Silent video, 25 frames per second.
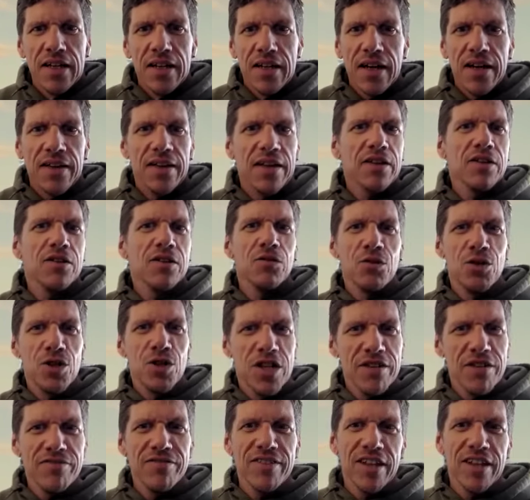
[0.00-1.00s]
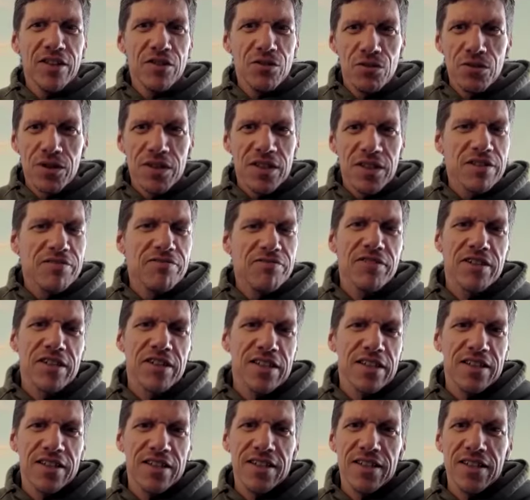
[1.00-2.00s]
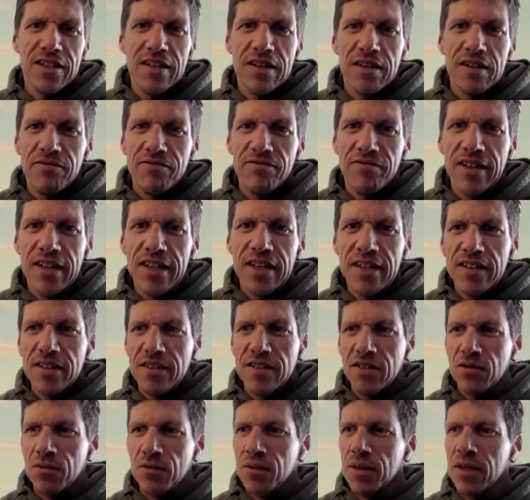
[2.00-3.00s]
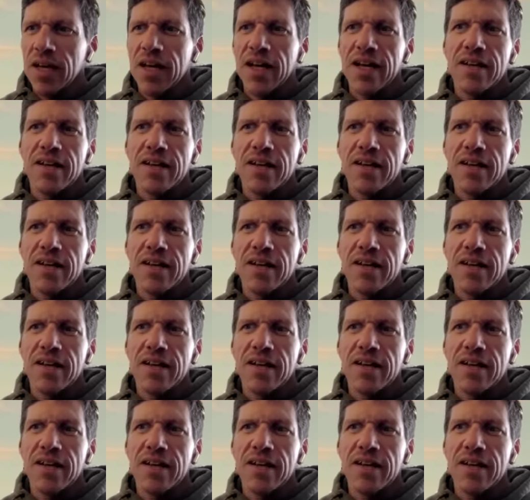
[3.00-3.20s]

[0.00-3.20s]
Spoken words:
and then you shift that to a different feed, you will